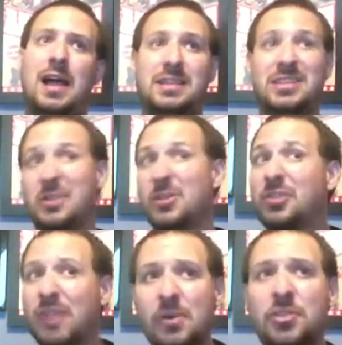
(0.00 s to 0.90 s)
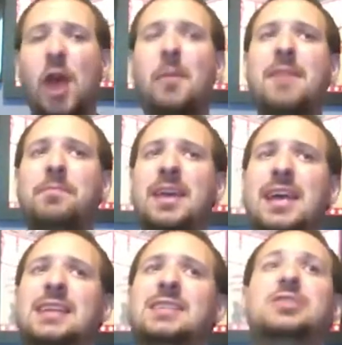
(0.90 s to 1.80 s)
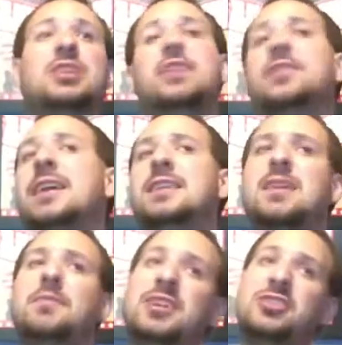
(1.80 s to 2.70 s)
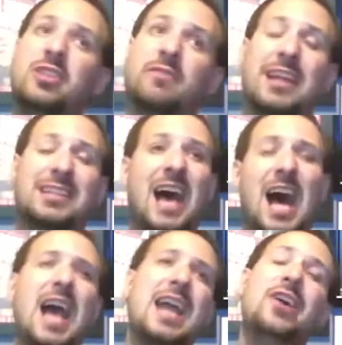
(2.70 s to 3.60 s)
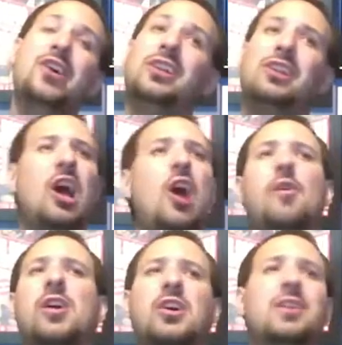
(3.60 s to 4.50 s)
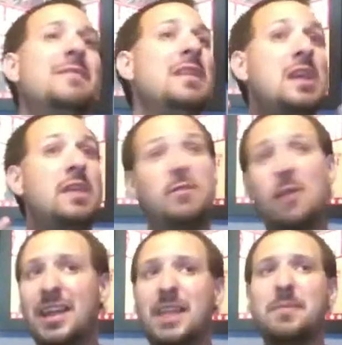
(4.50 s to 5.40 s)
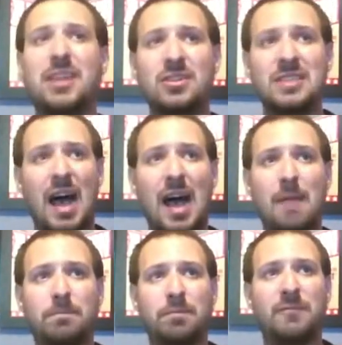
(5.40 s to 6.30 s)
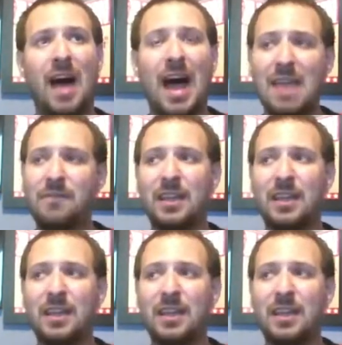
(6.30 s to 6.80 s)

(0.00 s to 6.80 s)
do you agree with all my picks? Do you think something should have ranked higher, lower? If you want to give me your top 5